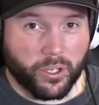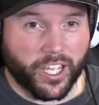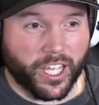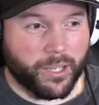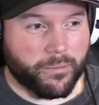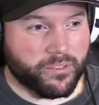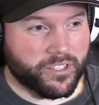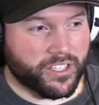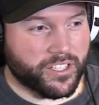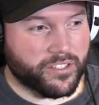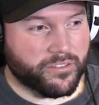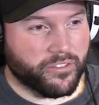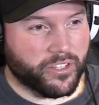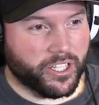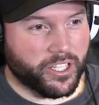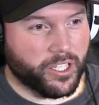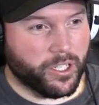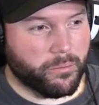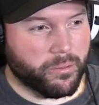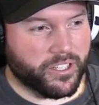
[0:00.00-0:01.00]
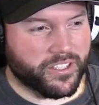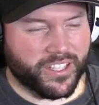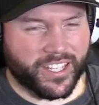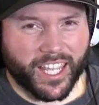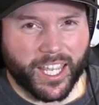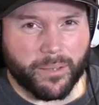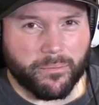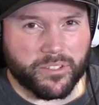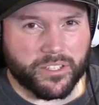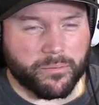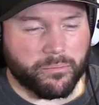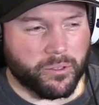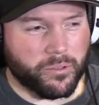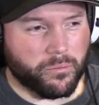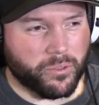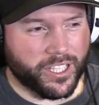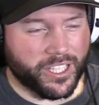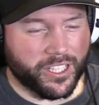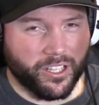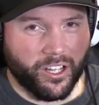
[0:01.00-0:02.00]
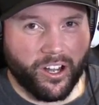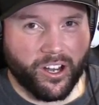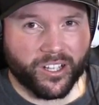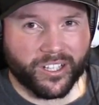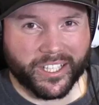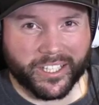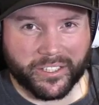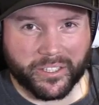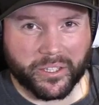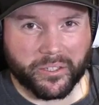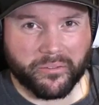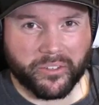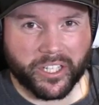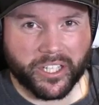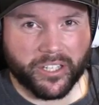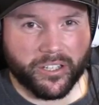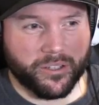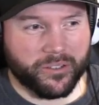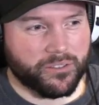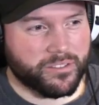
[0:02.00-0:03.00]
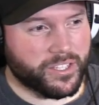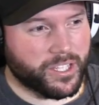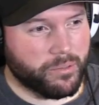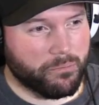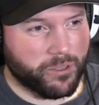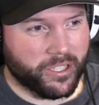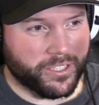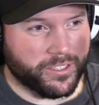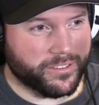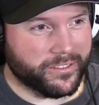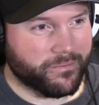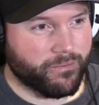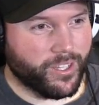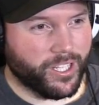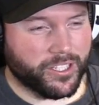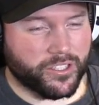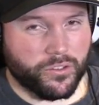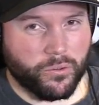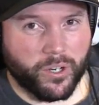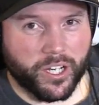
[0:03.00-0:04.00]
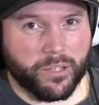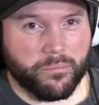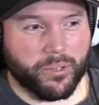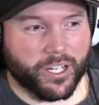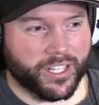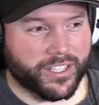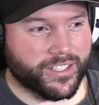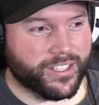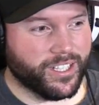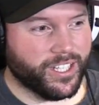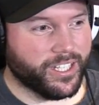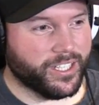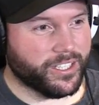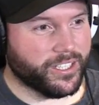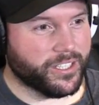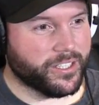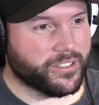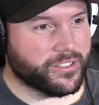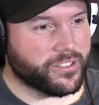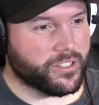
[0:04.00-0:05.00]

games in this video because the games have been really long lately. The videos, they've been like 20 minutes lately.